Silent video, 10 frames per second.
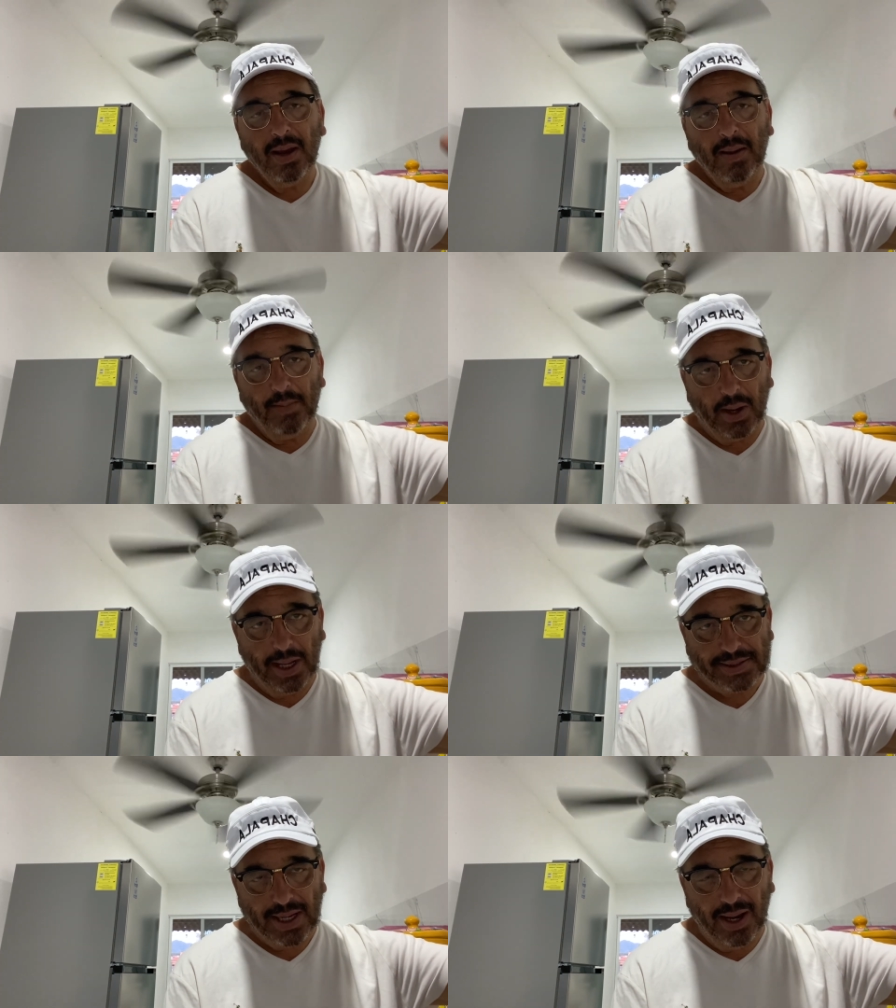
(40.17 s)

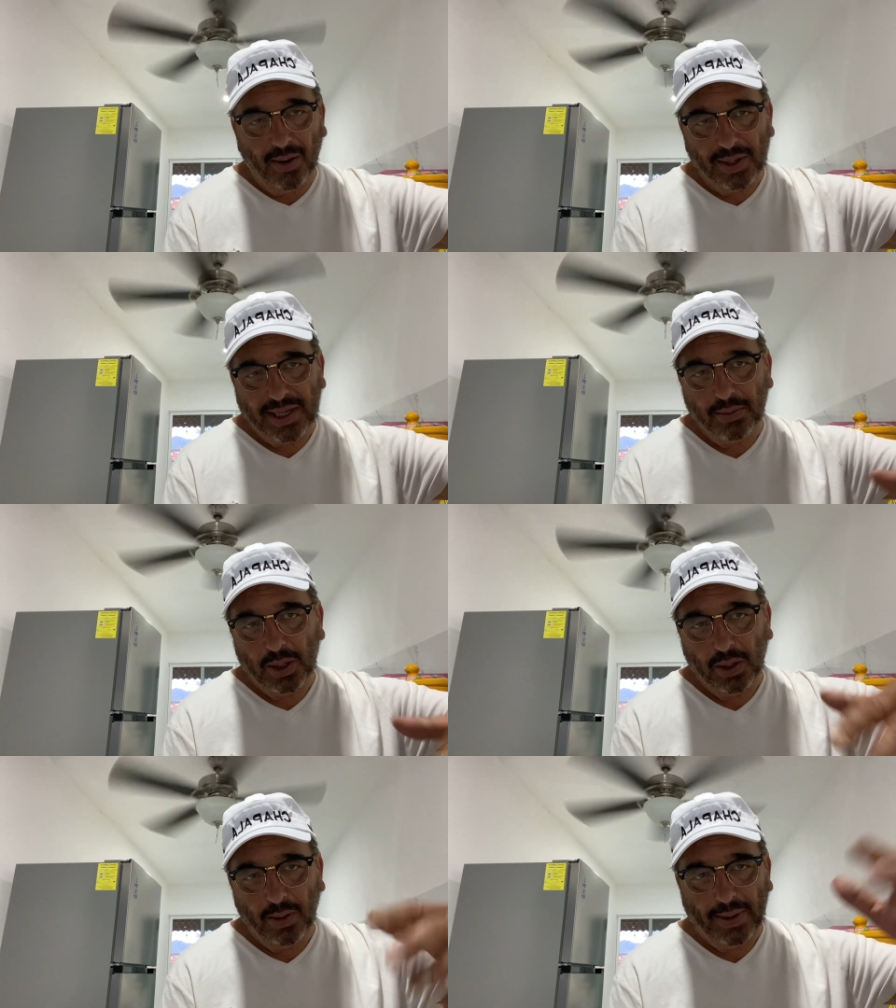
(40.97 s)
But I want to give you
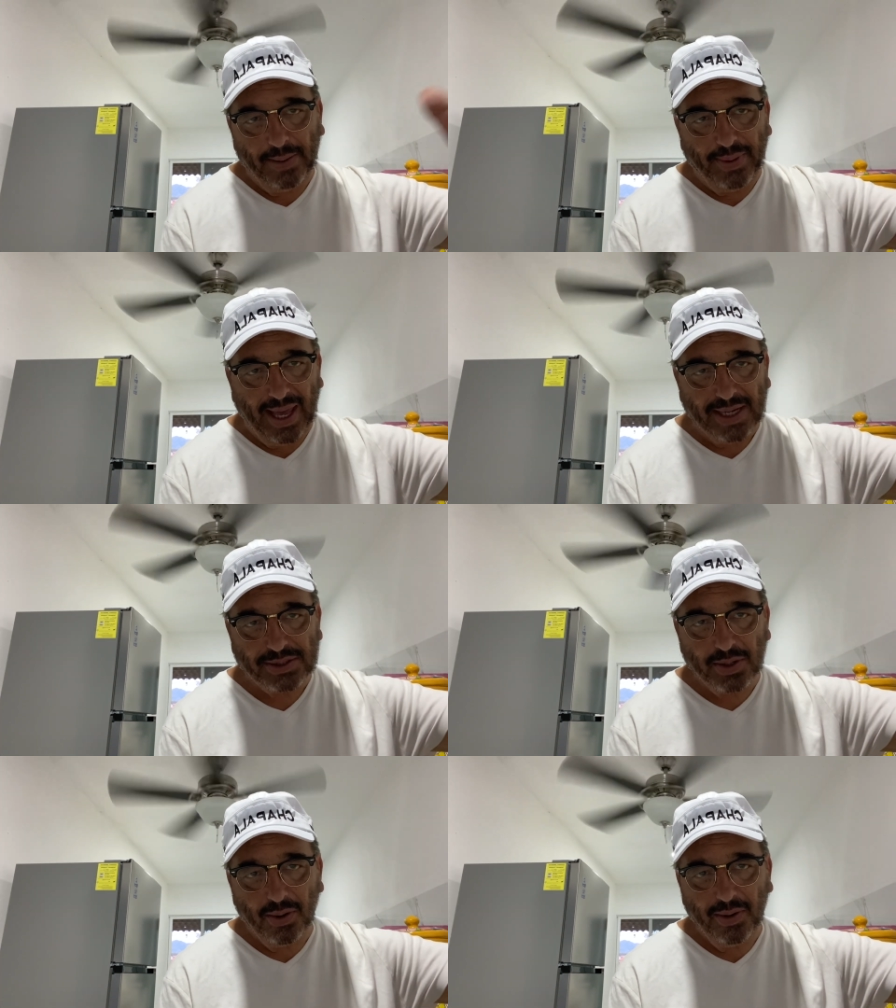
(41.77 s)
a little bit of
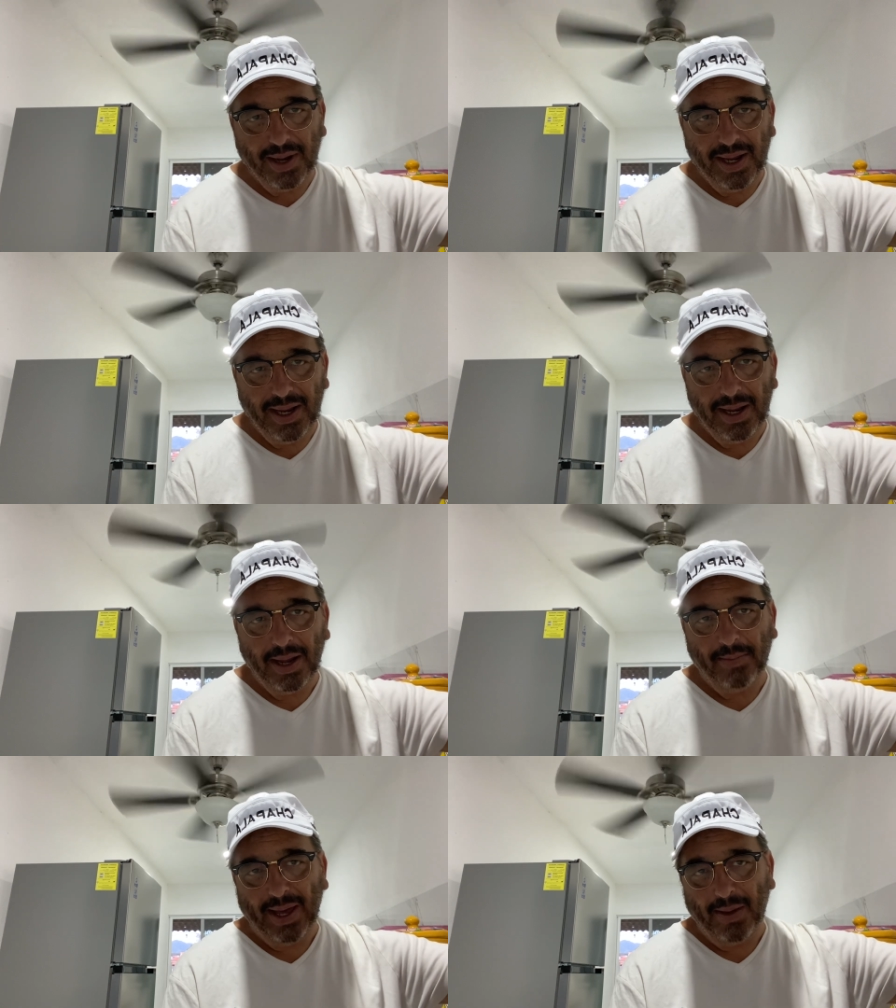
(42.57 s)
backstory
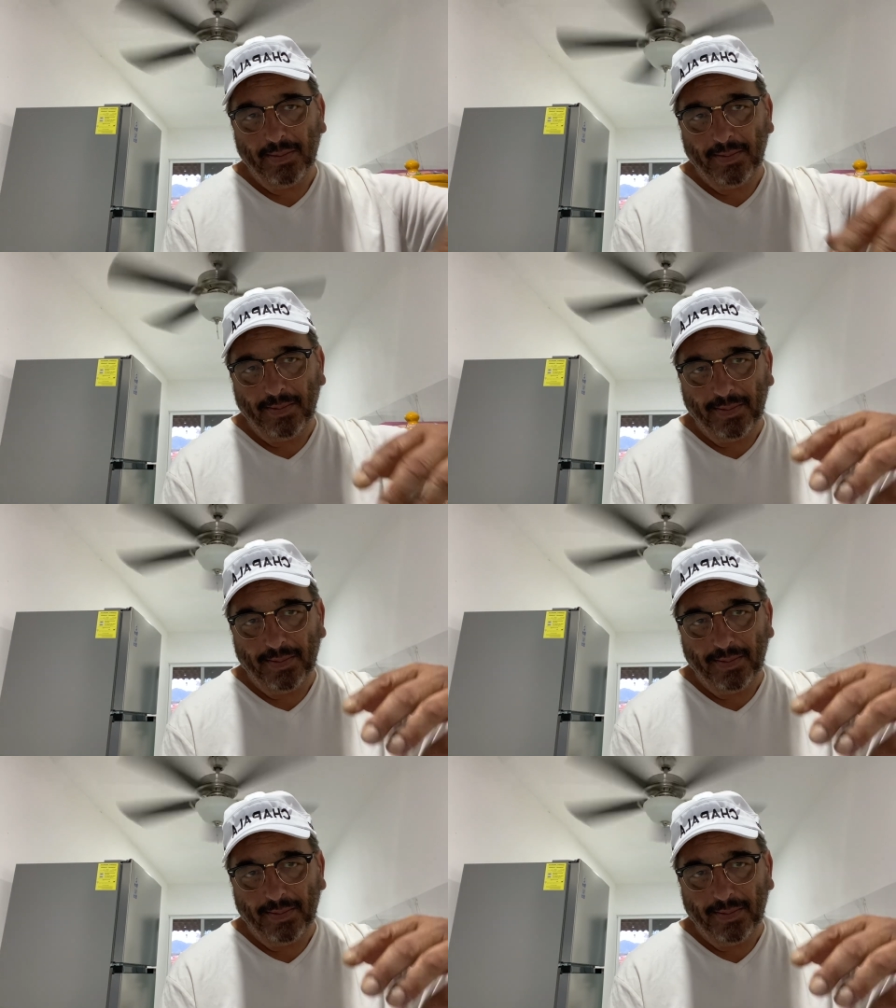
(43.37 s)
about